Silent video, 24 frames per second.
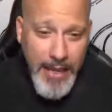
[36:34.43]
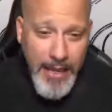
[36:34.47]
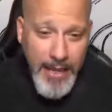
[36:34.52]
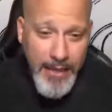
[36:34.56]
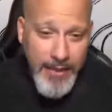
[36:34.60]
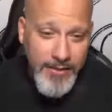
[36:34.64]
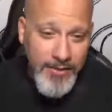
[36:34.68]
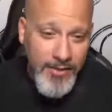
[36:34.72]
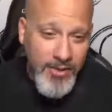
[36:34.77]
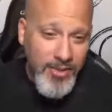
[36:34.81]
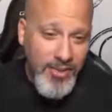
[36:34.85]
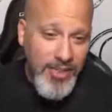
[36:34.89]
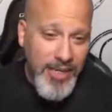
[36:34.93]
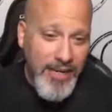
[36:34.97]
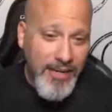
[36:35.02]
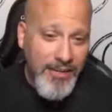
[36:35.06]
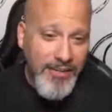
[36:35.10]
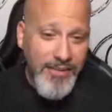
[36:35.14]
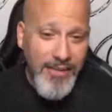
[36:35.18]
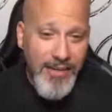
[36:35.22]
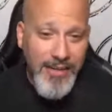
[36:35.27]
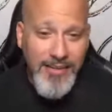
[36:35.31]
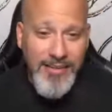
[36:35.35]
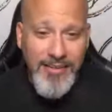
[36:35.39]

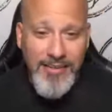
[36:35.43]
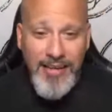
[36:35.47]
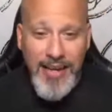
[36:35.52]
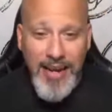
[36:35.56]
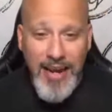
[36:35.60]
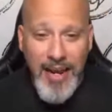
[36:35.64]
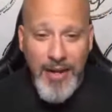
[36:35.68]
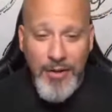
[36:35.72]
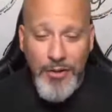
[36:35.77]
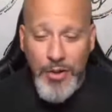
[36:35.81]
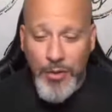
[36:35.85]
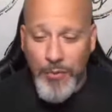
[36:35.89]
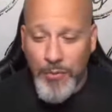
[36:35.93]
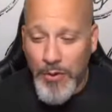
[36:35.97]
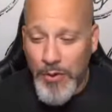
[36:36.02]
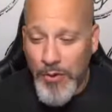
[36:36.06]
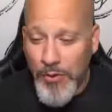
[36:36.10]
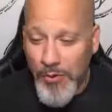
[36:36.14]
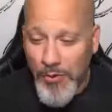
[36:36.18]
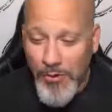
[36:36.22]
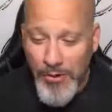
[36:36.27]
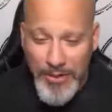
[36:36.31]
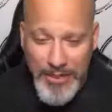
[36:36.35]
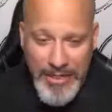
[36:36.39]
citizens and
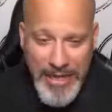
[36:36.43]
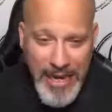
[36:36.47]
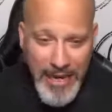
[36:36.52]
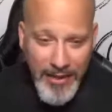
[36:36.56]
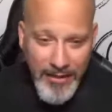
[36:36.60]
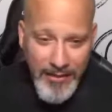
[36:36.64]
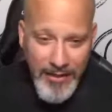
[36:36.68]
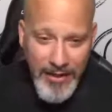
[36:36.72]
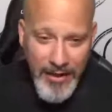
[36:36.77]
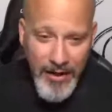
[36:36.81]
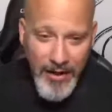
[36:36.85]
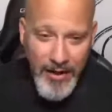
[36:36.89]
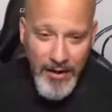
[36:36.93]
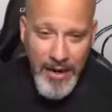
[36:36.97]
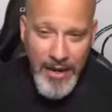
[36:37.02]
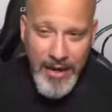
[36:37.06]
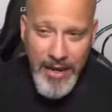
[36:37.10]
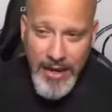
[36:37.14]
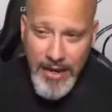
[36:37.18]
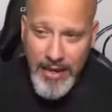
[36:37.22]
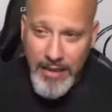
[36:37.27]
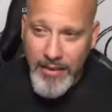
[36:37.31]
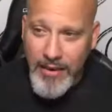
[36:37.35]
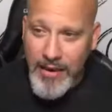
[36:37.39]
entrepreneurs out there. And
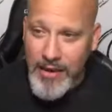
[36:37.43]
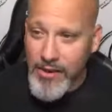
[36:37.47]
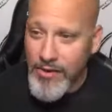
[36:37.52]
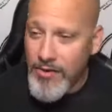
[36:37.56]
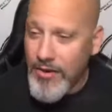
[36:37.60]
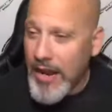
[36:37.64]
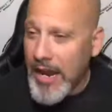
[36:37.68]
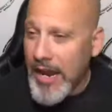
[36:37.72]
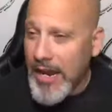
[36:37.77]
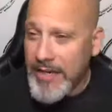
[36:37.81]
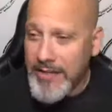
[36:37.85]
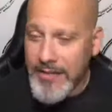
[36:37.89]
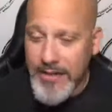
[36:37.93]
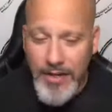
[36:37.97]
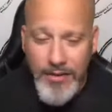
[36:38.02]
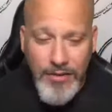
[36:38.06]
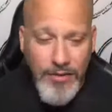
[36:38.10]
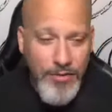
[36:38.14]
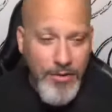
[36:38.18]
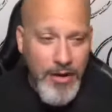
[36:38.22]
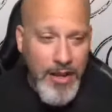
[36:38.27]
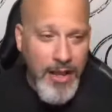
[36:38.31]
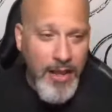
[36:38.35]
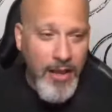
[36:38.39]
anything you guys can do
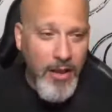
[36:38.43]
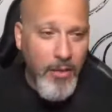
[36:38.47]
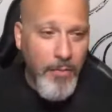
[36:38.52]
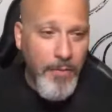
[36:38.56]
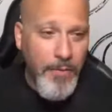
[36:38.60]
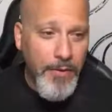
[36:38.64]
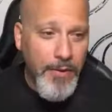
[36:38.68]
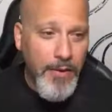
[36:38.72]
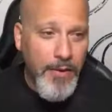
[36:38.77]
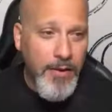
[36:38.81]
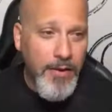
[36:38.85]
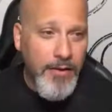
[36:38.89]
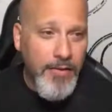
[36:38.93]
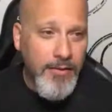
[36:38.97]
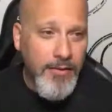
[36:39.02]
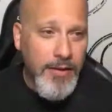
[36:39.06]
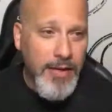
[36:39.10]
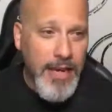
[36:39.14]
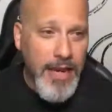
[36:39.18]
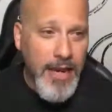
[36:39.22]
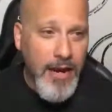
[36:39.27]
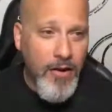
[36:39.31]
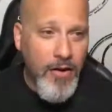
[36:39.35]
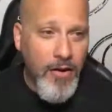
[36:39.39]
to help to
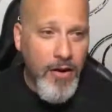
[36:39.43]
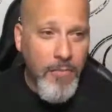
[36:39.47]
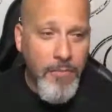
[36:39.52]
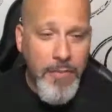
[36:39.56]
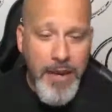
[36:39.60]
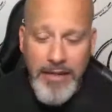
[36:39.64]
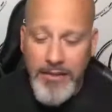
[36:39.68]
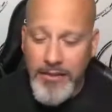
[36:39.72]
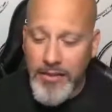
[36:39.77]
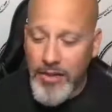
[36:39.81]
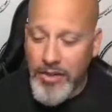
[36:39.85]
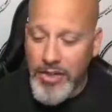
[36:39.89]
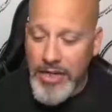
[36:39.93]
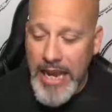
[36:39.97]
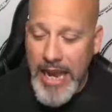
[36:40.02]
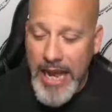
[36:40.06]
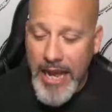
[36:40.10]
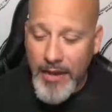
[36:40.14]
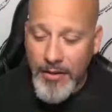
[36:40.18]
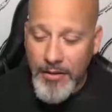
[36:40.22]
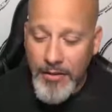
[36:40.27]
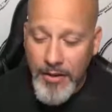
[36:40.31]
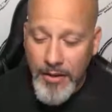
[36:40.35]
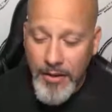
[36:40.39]
get our message
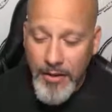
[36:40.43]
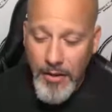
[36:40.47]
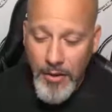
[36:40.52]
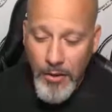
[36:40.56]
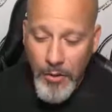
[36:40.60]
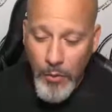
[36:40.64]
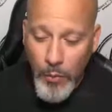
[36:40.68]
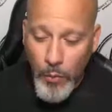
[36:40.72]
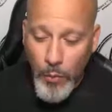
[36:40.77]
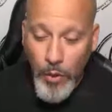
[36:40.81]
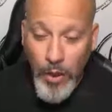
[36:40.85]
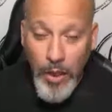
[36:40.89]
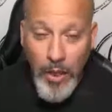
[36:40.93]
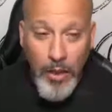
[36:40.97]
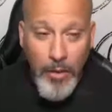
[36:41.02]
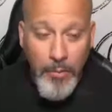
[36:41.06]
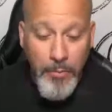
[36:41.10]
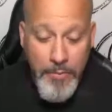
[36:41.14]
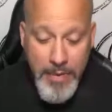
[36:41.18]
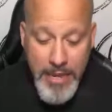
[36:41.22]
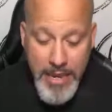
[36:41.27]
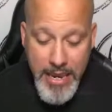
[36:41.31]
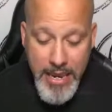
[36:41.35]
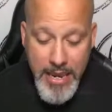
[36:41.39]
out will
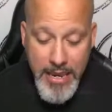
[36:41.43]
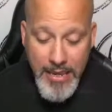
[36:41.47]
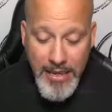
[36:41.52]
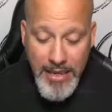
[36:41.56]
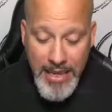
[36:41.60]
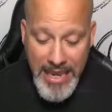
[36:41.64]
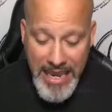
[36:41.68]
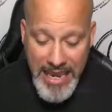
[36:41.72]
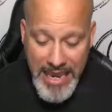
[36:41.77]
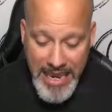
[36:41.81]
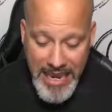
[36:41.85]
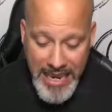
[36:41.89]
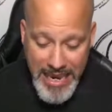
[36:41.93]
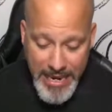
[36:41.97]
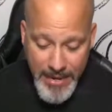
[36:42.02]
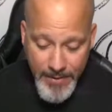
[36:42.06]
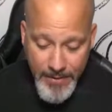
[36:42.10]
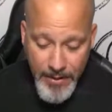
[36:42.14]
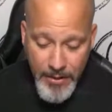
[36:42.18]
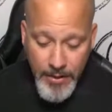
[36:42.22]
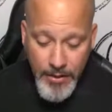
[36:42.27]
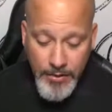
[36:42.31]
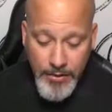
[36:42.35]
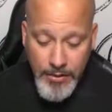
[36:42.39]
be key.
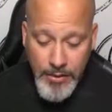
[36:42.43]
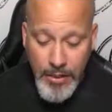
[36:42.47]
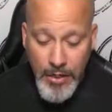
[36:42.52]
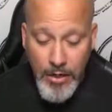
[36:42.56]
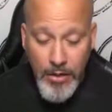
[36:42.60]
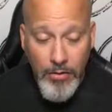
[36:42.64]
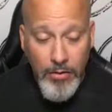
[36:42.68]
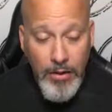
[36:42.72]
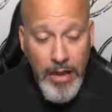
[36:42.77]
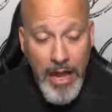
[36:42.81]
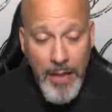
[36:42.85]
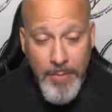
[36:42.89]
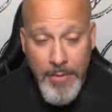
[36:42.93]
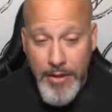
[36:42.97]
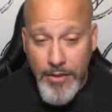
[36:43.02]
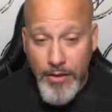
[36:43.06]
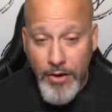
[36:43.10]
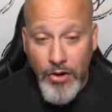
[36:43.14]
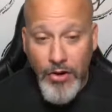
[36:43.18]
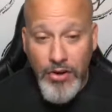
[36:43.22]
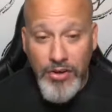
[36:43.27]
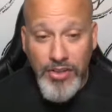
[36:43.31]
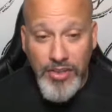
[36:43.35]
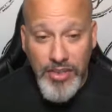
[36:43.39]
So I'm either
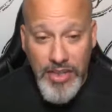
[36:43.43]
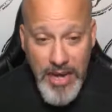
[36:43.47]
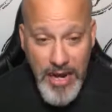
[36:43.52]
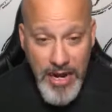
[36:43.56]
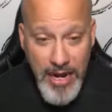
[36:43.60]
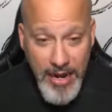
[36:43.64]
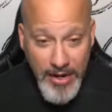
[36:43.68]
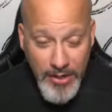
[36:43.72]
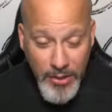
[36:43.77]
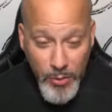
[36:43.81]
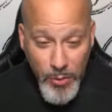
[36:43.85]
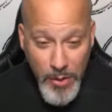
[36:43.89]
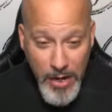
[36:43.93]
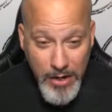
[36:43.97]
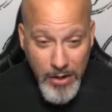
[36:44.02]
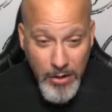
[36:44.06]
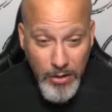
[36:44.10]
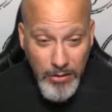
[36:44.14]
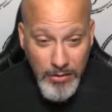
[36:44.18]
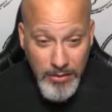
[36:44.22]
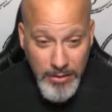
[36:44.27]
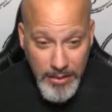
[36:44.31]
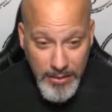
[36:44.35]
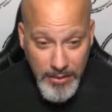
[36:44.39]
going to see you next week
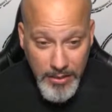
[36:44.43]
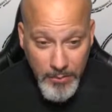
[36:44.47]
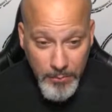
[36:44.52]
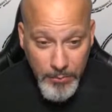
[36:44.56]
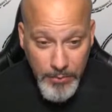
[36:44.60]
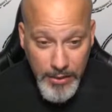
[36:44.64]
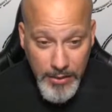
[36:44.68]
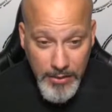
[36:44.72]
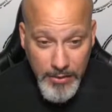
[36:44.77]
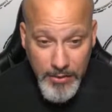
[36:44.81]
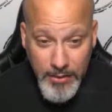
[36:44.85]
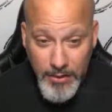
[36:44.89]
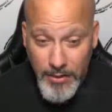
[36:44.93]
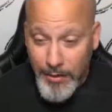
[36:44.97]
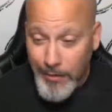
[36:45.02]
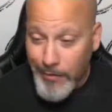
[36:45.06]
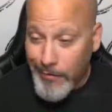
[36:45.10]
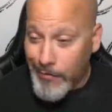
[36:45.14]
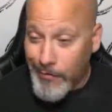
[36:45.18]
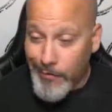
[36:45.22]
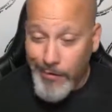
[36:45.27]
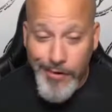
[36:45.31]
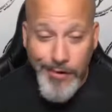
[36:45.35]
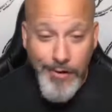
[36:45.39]
on Discipline,
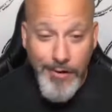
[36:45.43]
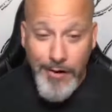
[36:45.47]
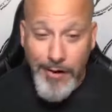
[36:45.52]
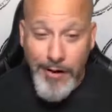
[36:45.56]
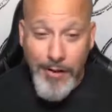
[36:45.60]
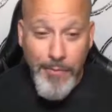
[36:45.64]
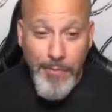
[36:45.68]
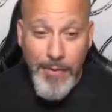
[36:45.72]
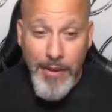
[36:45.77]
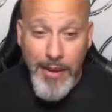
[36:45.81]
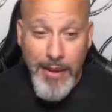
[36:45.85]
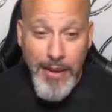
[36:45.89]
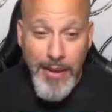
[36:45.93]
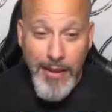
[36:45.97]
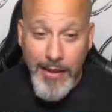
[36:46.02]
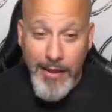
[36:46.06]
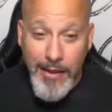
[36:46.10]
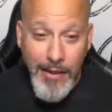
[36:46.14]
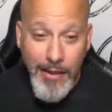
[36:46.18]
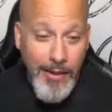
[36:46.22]
or you're going to be